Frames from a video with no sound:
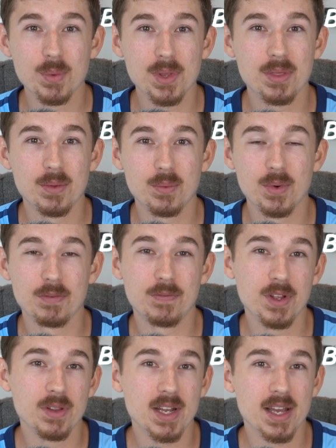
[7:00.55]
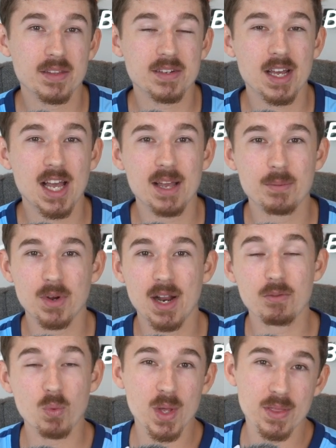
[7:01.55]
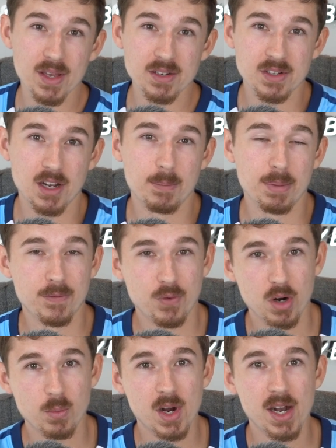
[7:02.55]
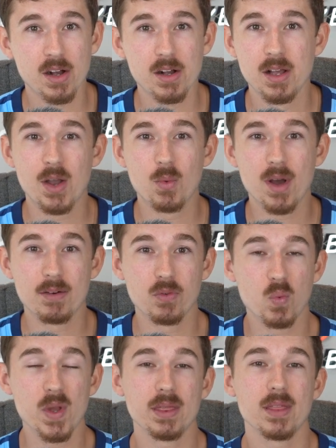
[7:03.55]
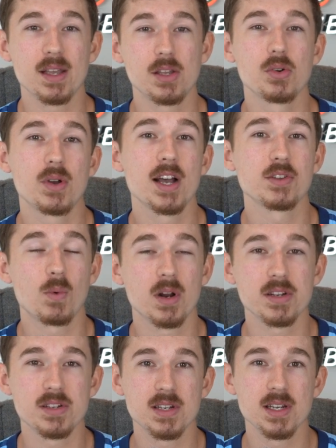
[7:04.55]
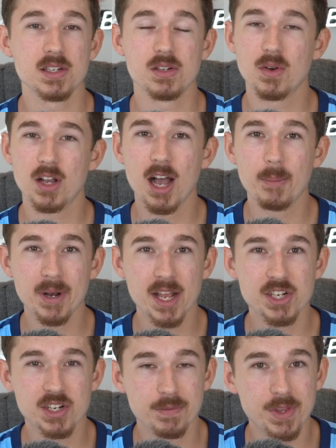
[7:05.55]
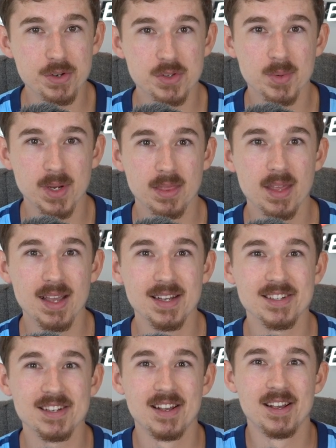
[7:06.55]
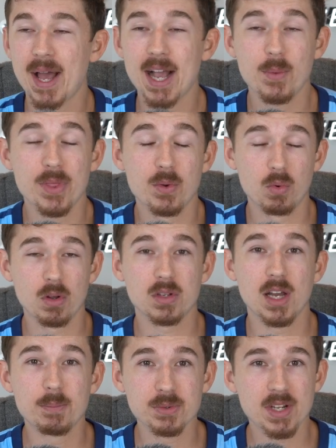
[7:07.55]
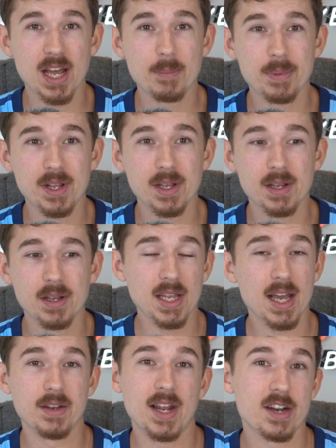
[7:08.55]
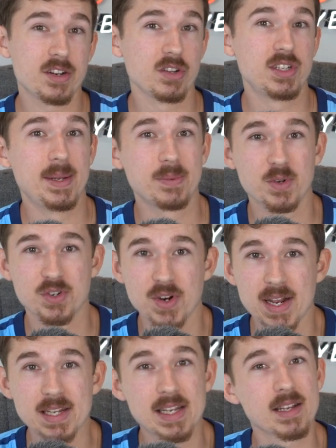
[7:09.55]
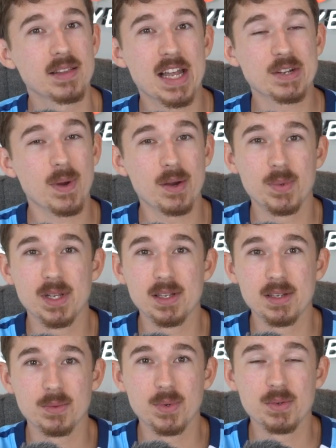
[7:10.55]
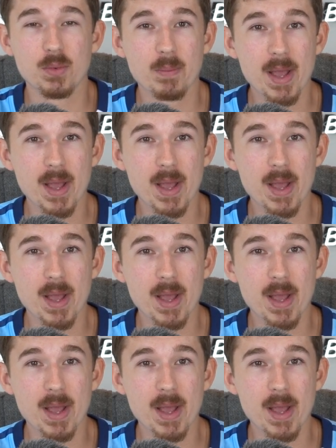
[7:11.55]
we're feeling at the time, whatever we think is gonna perform well, and whatever we think you guys wanna see. So a combination of those three things. Back when the World Cup was happening, yeah, national teams were trending. That's why we were